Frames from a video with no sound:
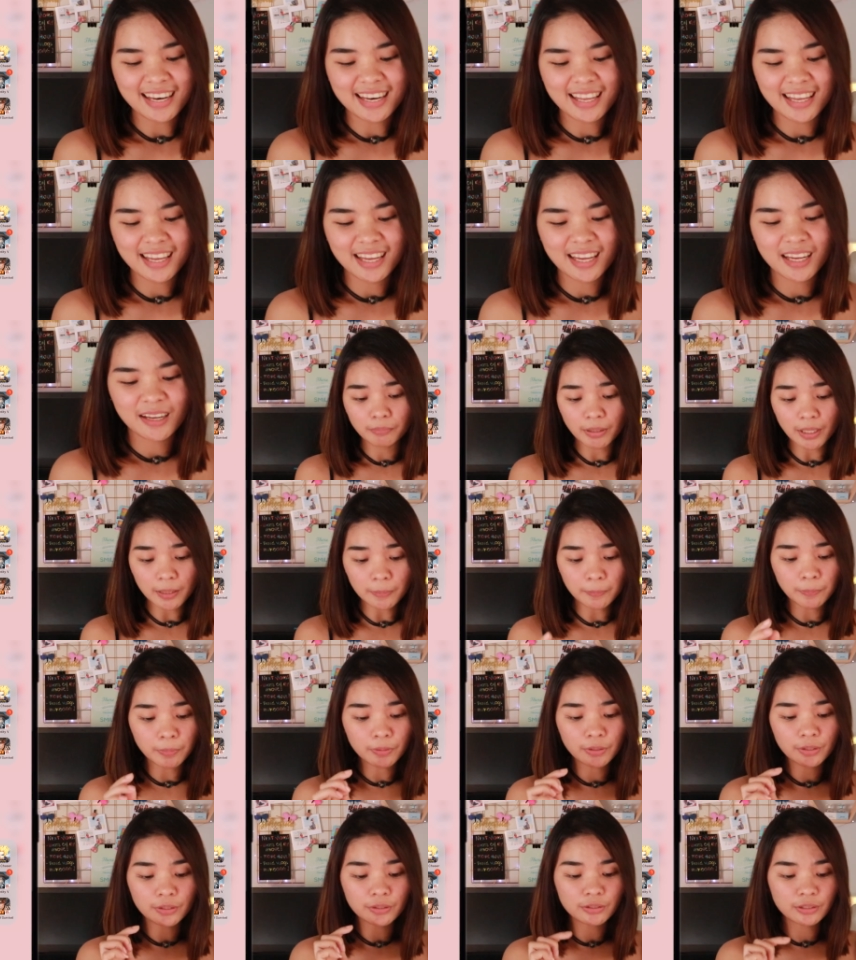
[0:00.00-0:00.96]
And then
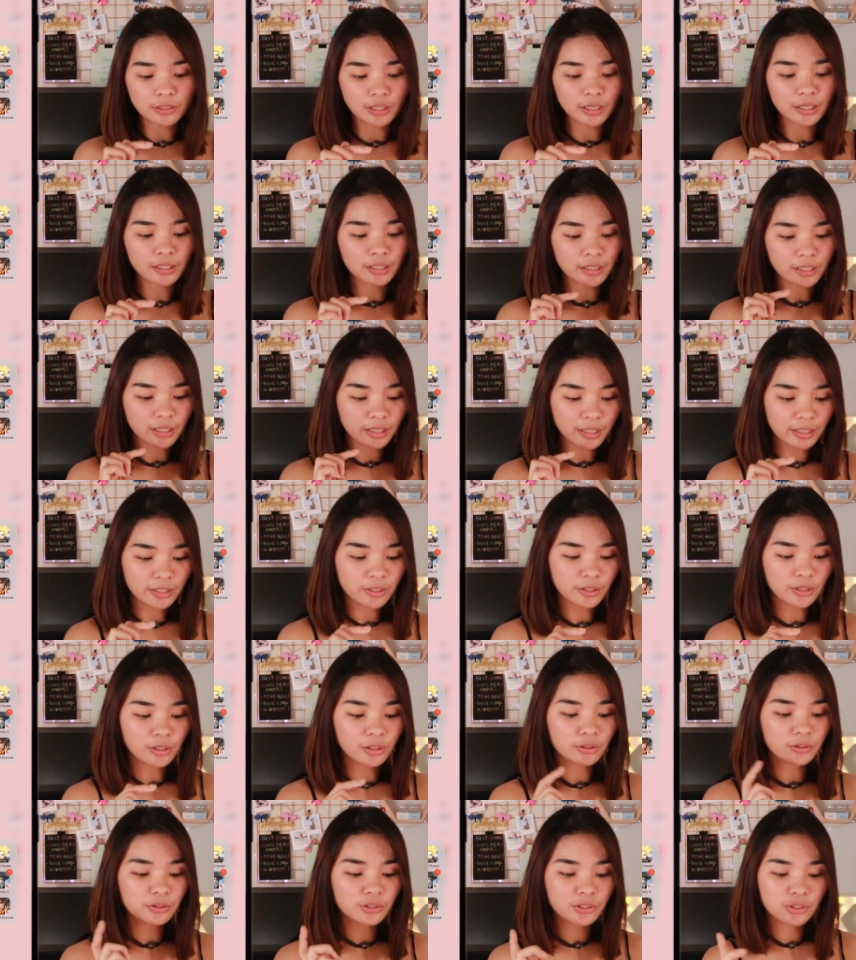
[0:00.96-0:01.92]
Paper dot i
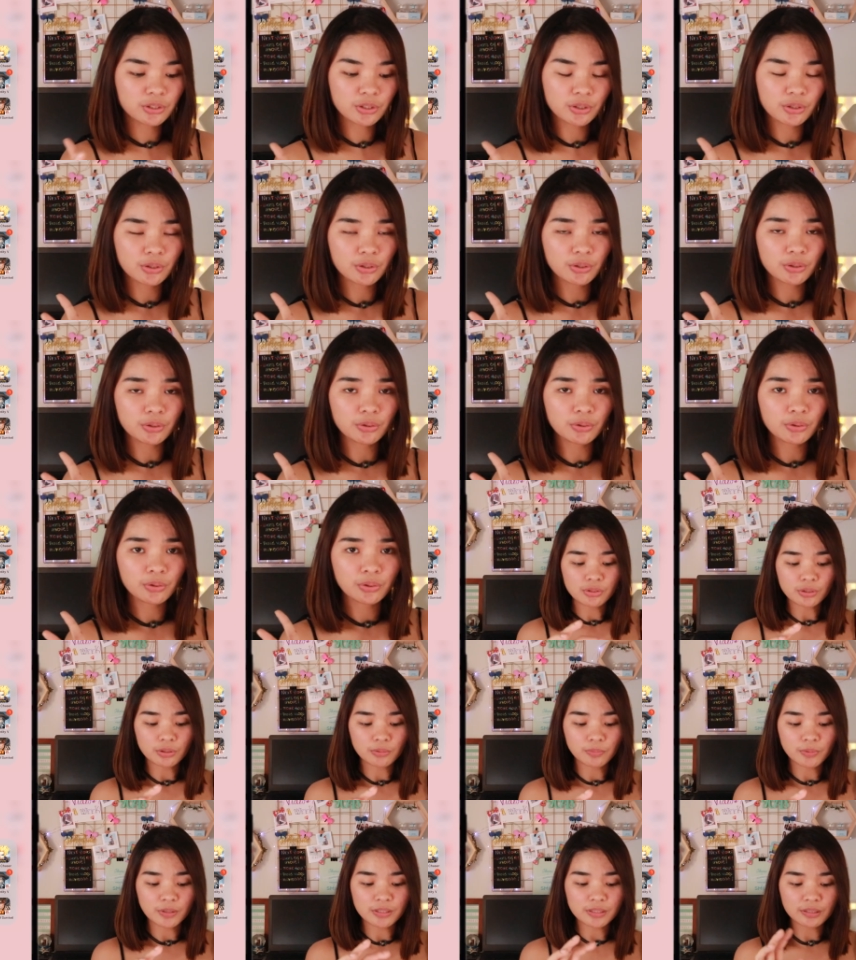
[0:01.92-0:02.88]
o too,
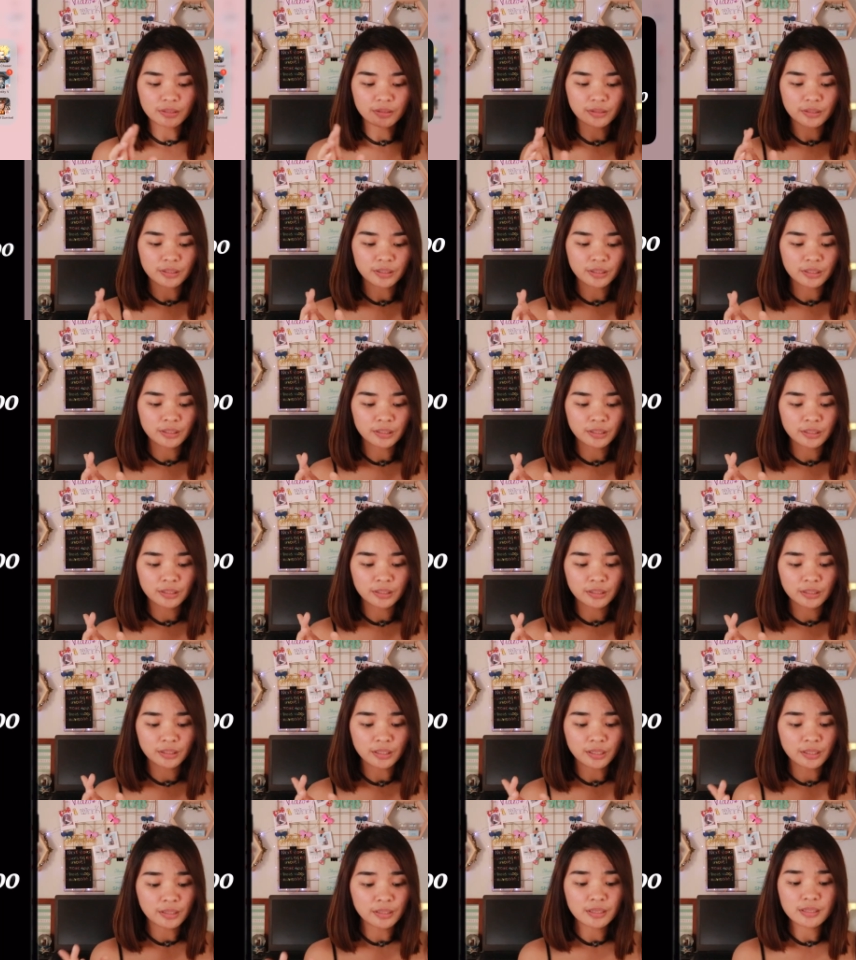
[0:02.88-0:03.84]
so
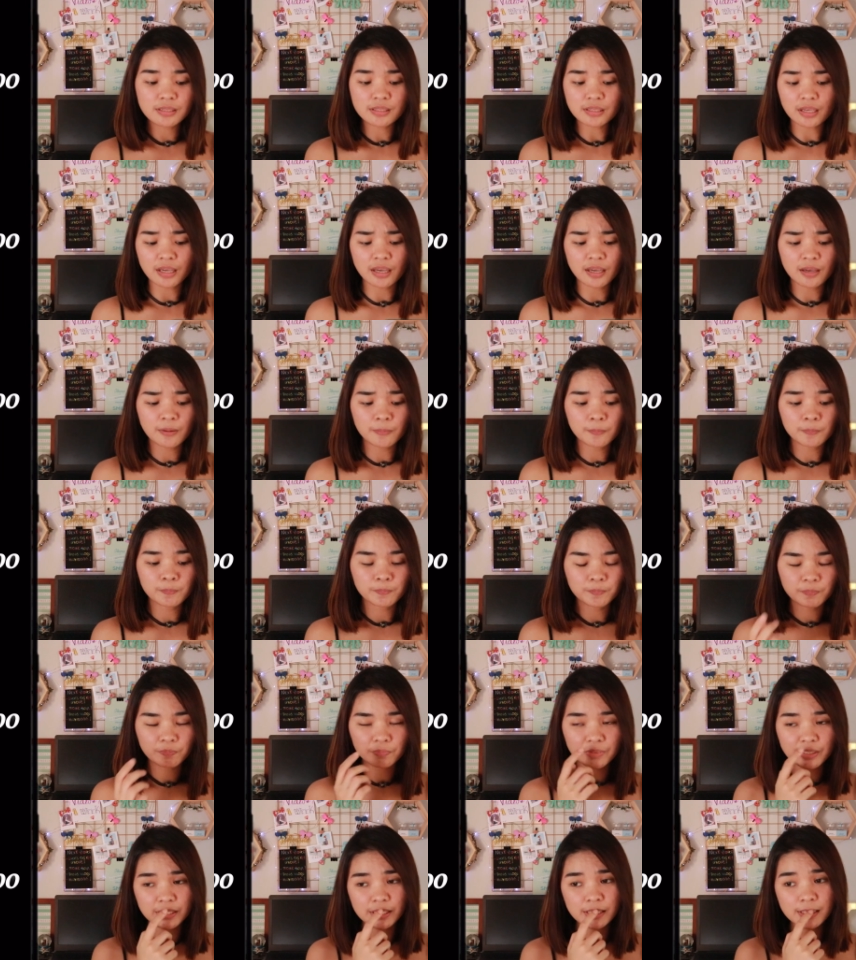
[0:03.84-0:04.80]
basically in this game,
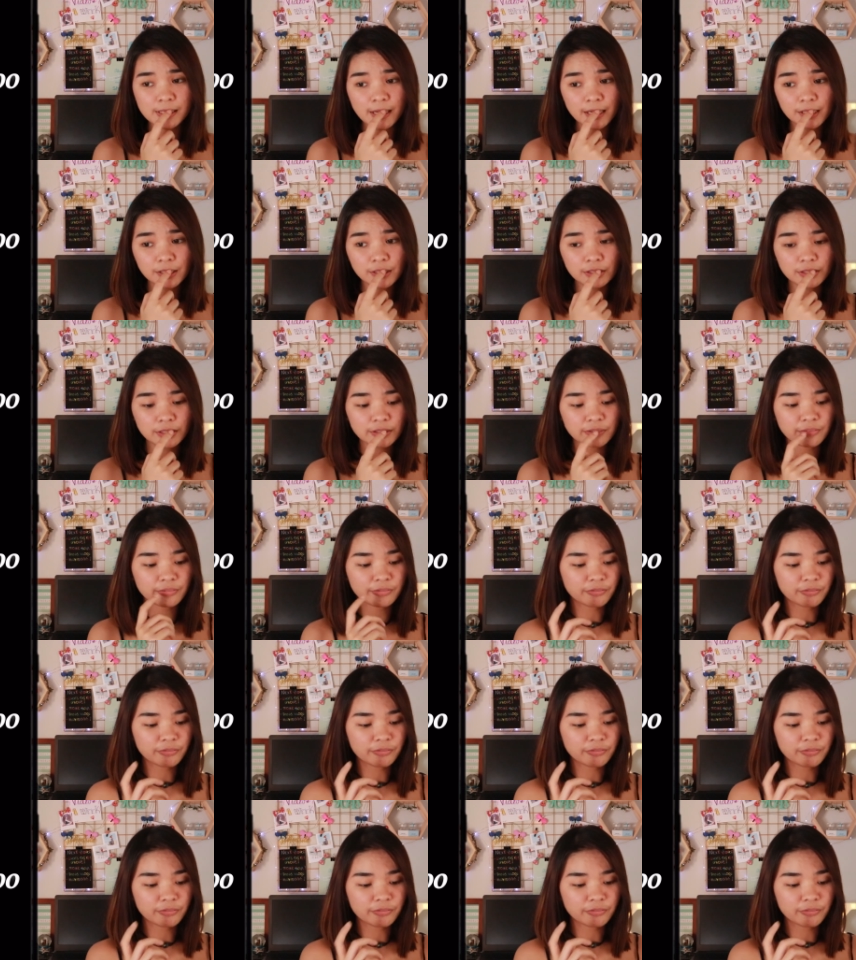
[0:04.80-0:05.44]
This is actually